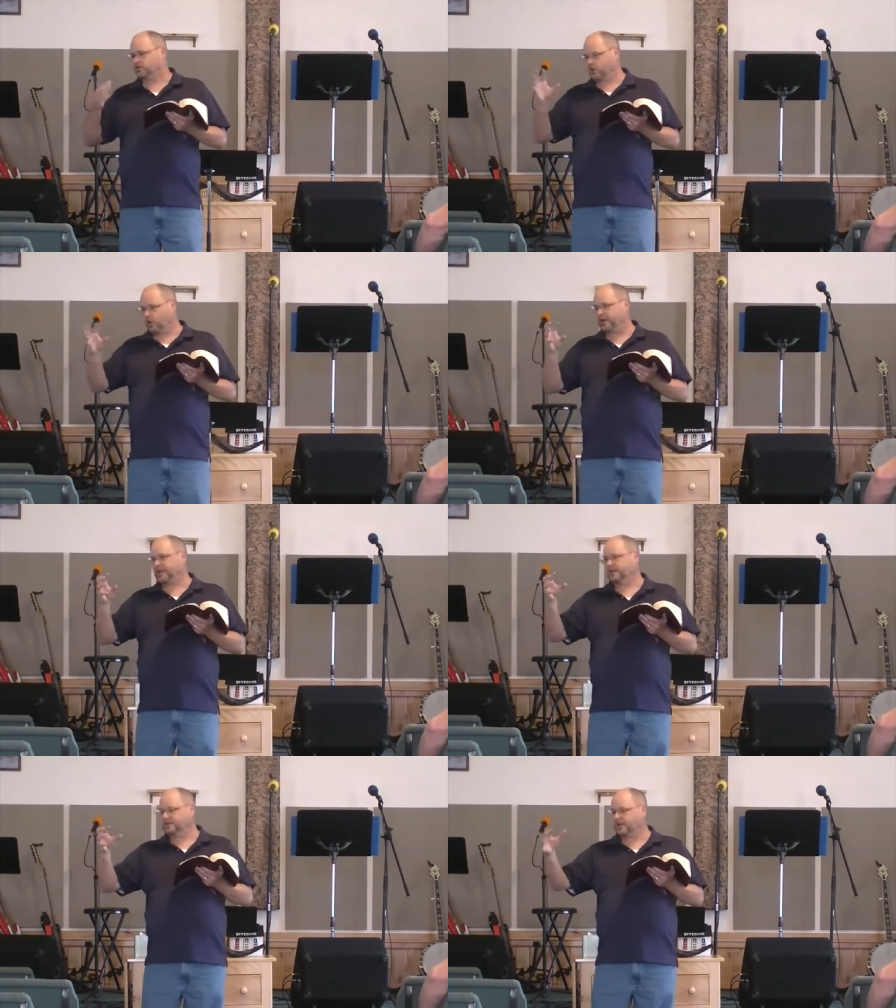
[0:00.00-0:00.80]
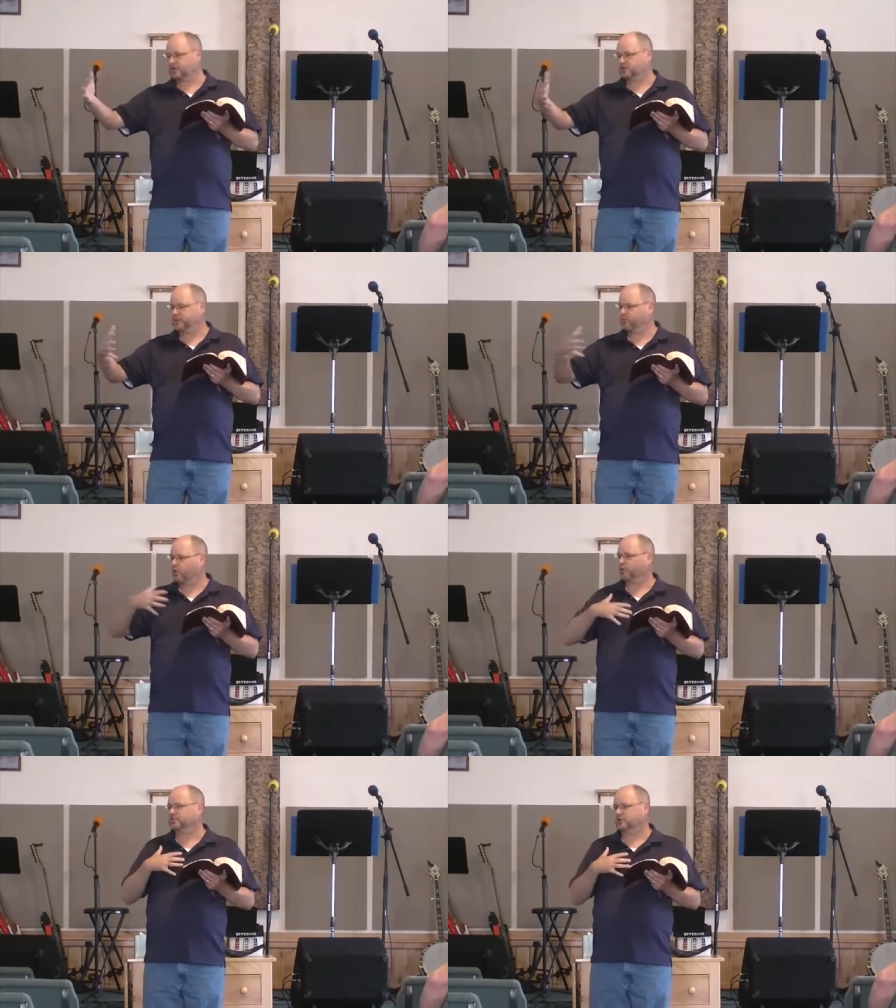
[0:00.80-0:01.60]
Jody tended to be
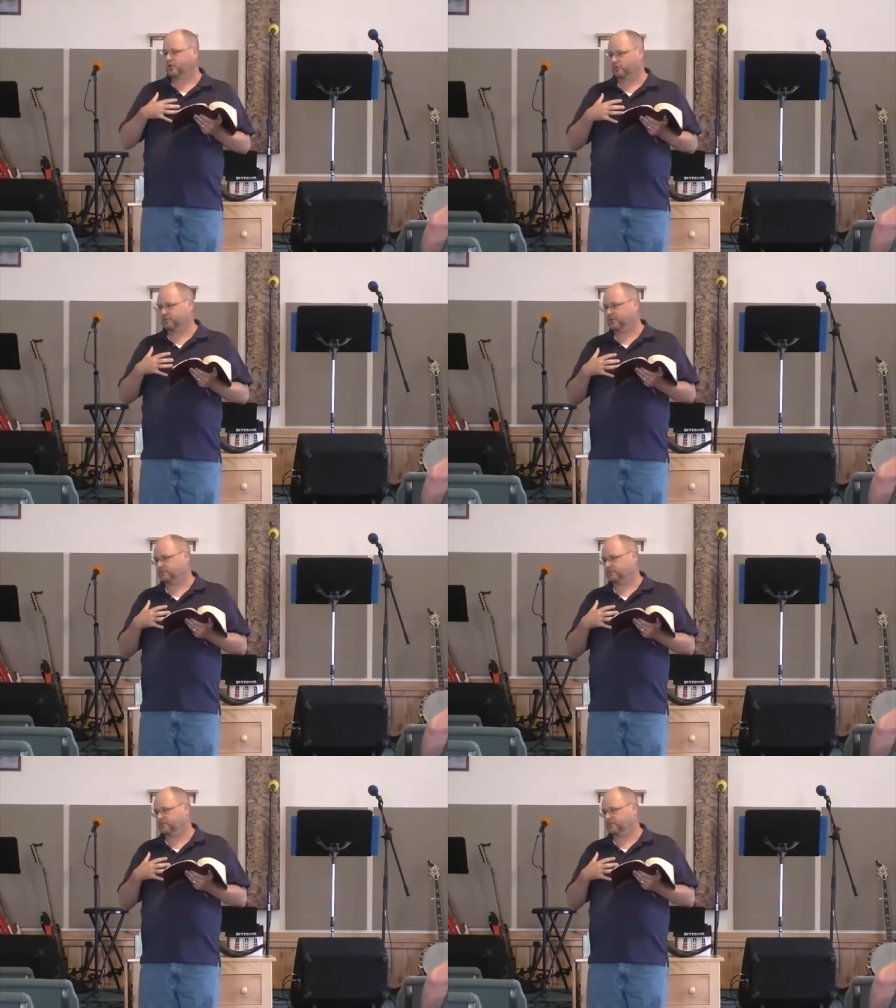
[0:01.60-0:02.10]
more reserved.